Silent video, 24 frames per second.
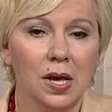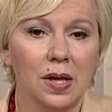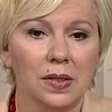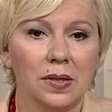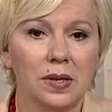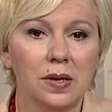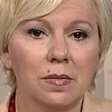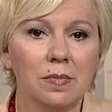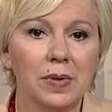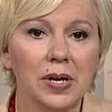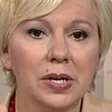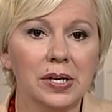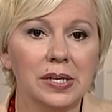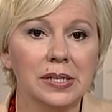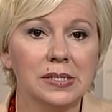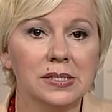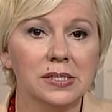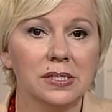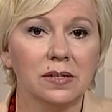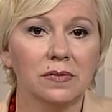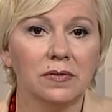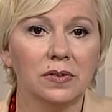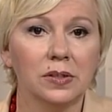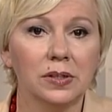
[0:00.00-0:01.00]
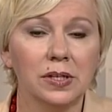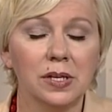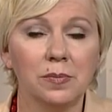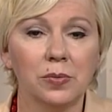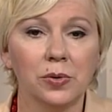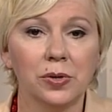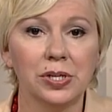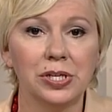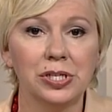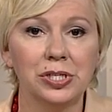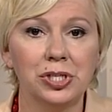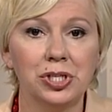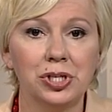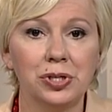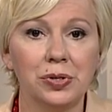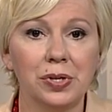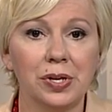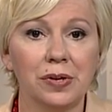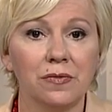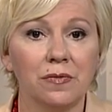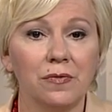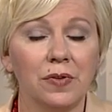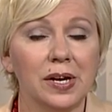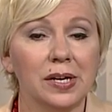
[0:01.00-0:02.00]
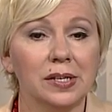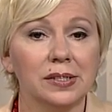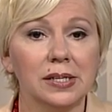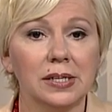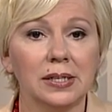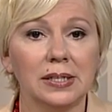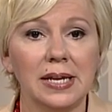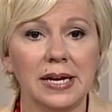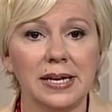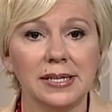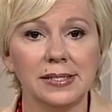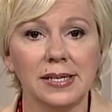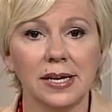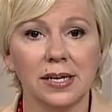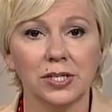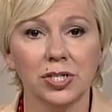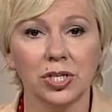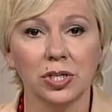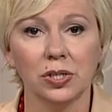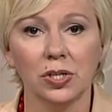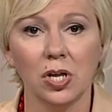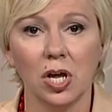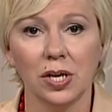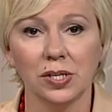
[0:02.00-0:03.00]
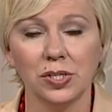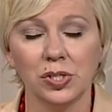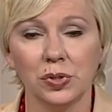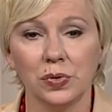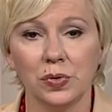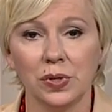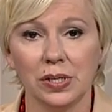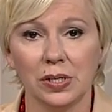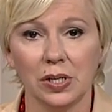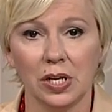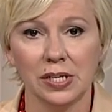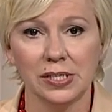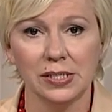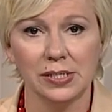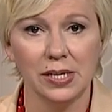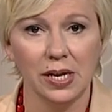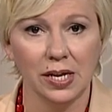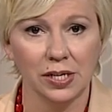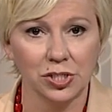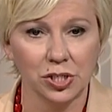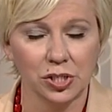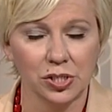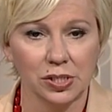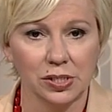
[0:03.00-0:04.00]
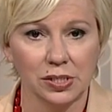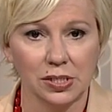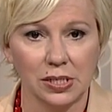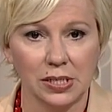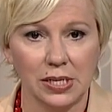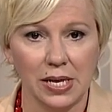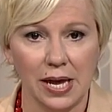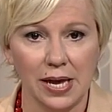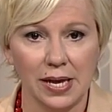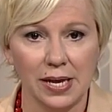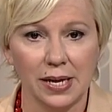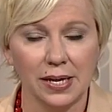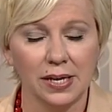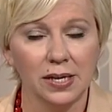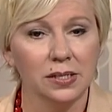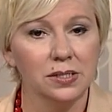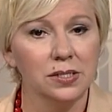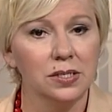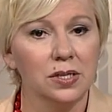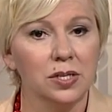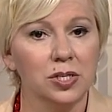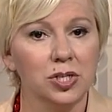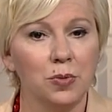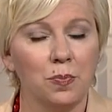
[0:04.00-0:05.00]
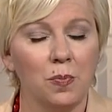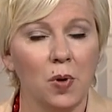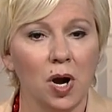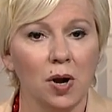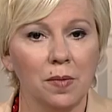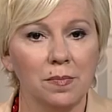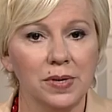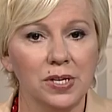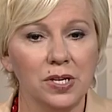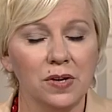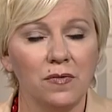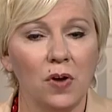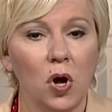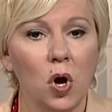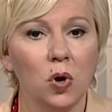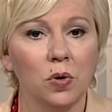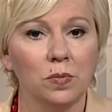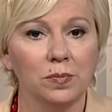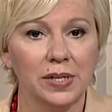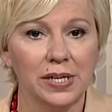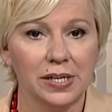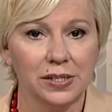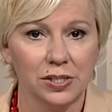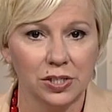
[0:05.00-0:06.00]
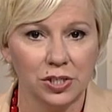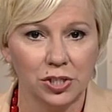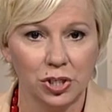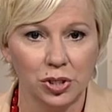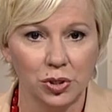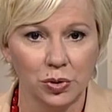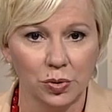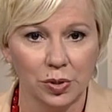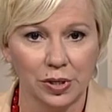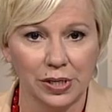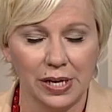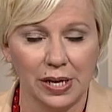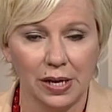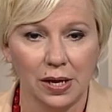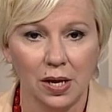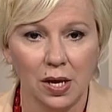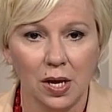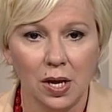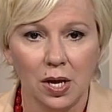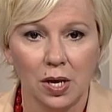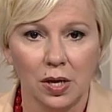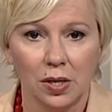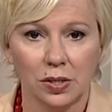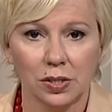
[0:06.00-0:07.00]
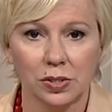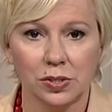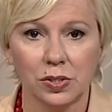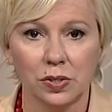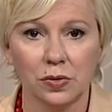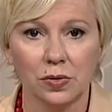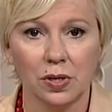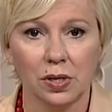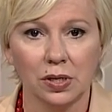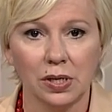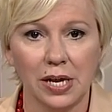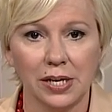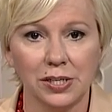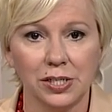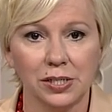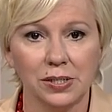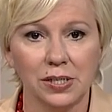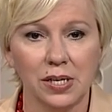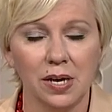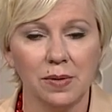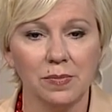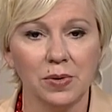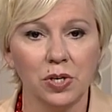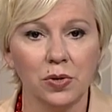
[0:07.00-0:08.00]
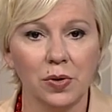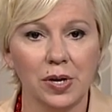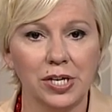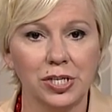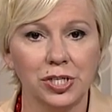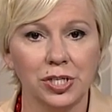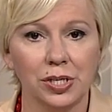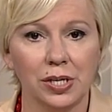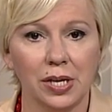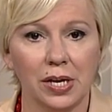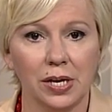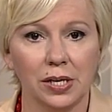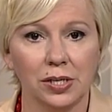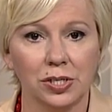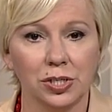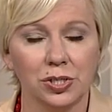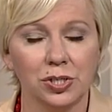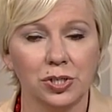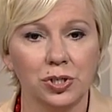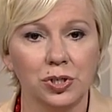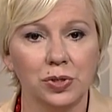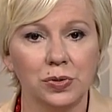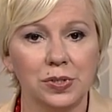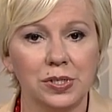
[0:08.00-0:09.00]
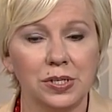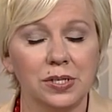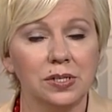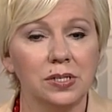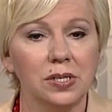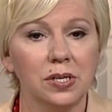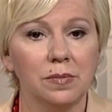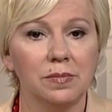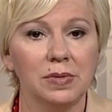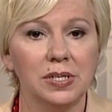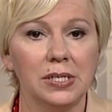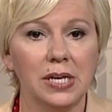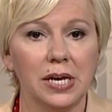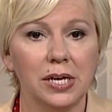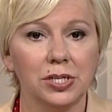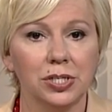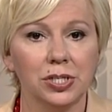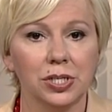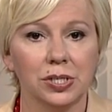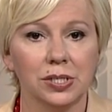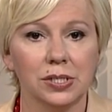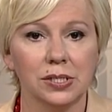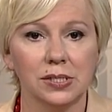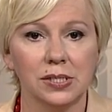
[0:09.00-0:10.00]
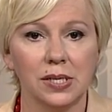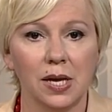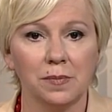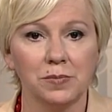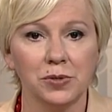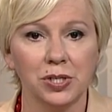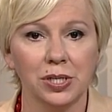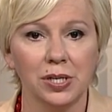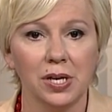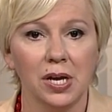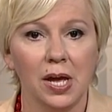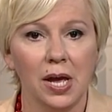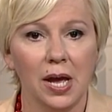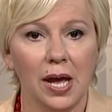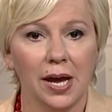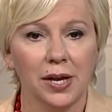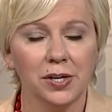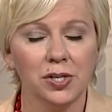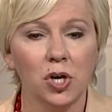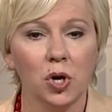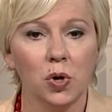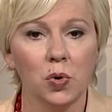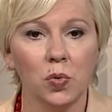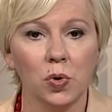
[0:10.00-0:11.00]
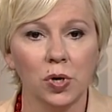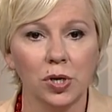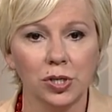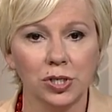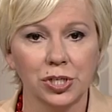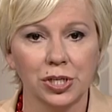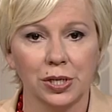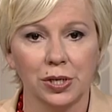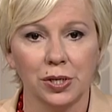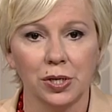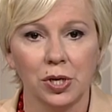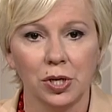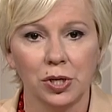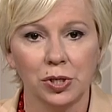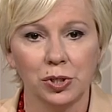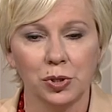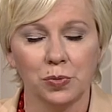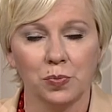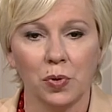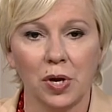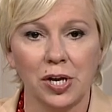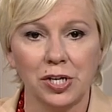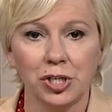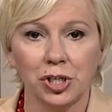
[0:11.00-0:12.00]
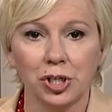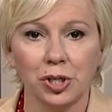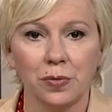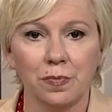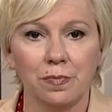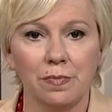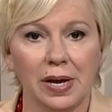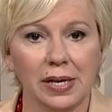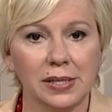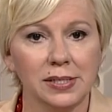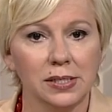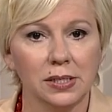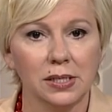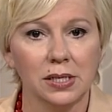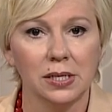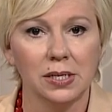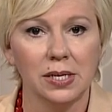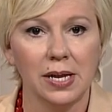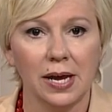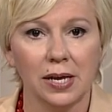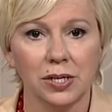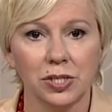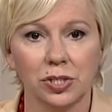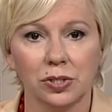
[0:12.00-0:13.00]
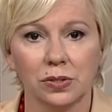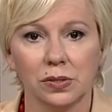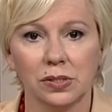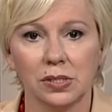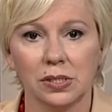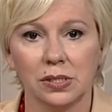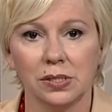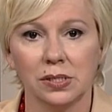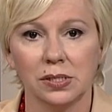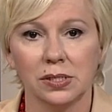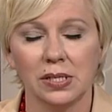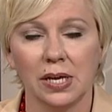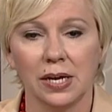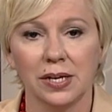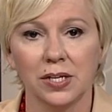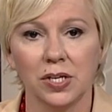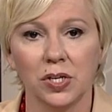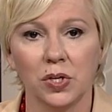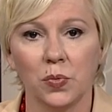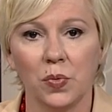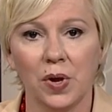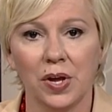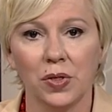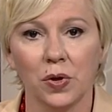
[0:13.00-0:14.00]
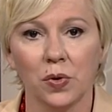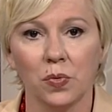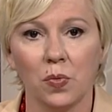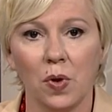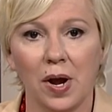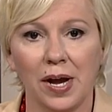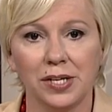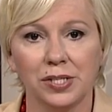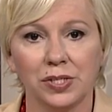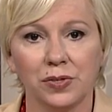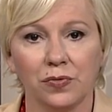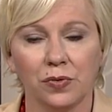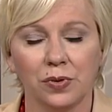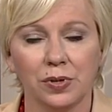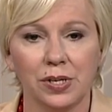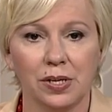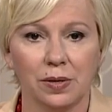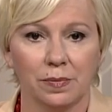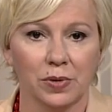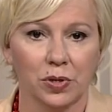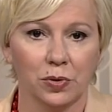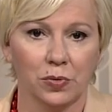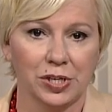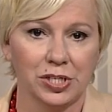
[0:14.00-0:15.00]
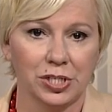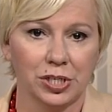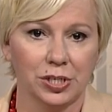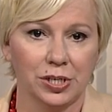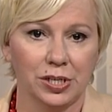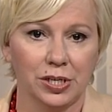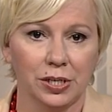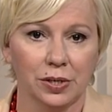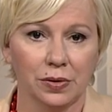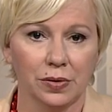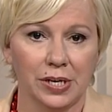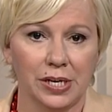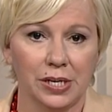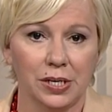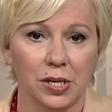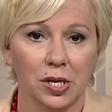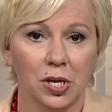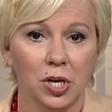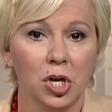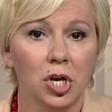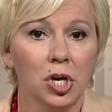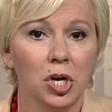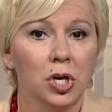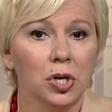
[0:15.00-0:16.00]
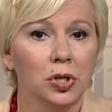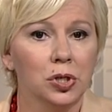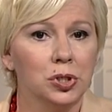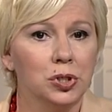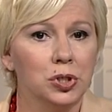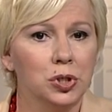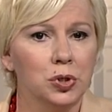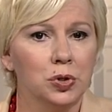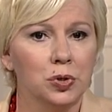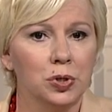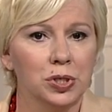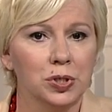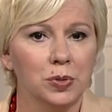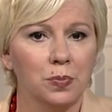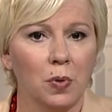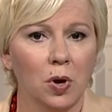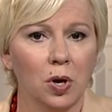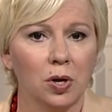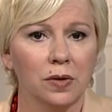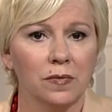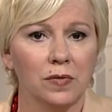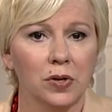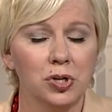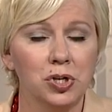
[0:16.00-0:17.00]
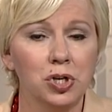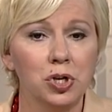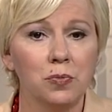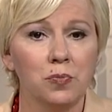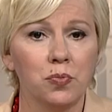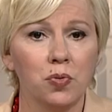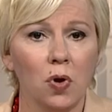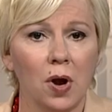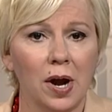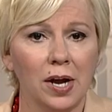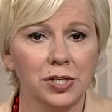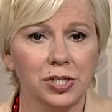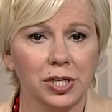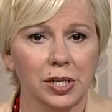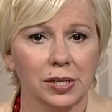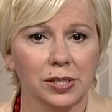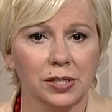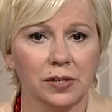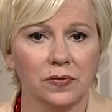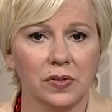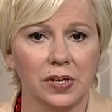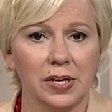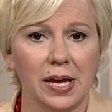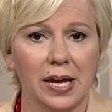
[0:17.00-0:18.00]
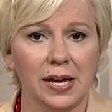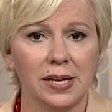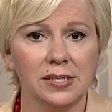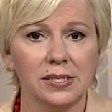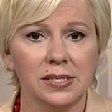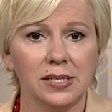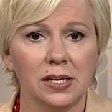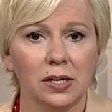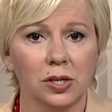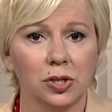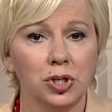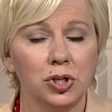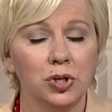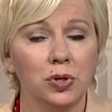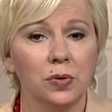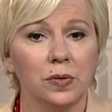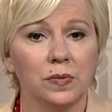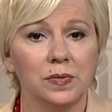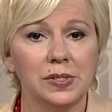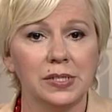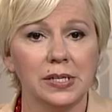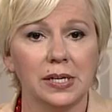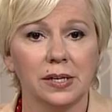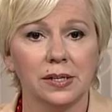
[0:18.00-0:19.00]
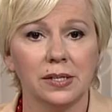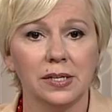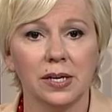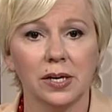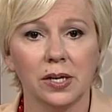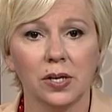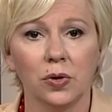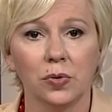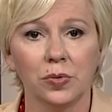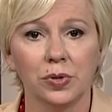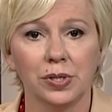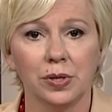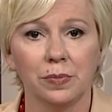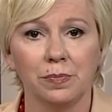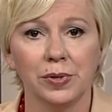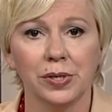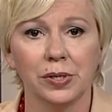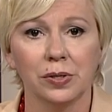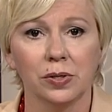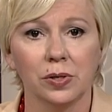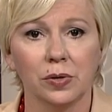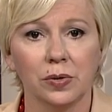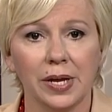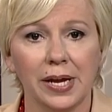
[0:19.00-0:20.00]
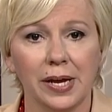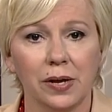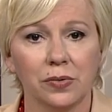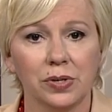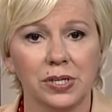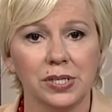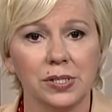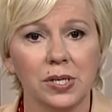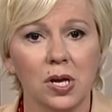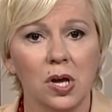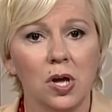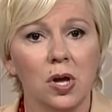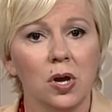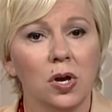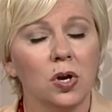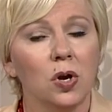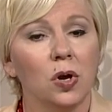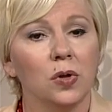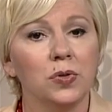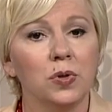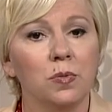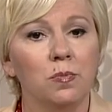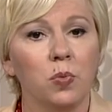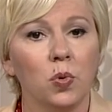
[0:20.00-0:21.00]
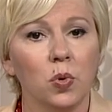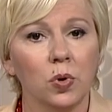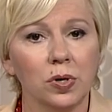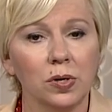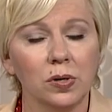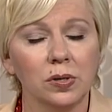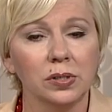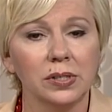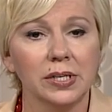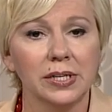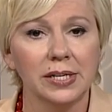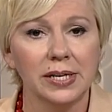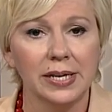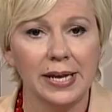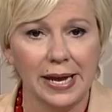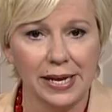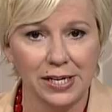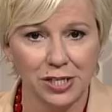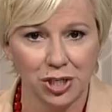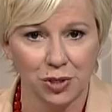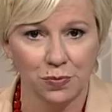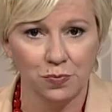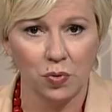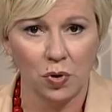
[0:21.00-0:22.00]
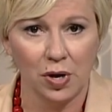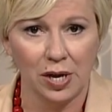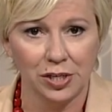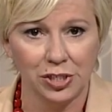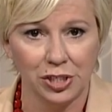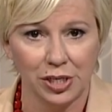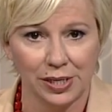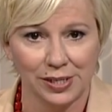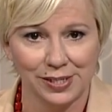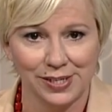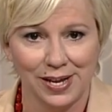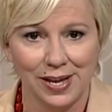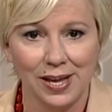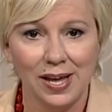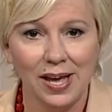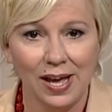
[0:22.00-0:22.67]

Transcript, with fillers: The American Civil Liberties Union filed a class action lawsuit in Los Angeles today against the Department of Homeland Security. The suit alleges immigration agents used intimidation, deception, and coercion to pressure Mexican nationals into signing away their rights for an immigration hearing. The suit is part of a new project of the ACLU of San Diego and Imperial counties called the Border Litigation Project.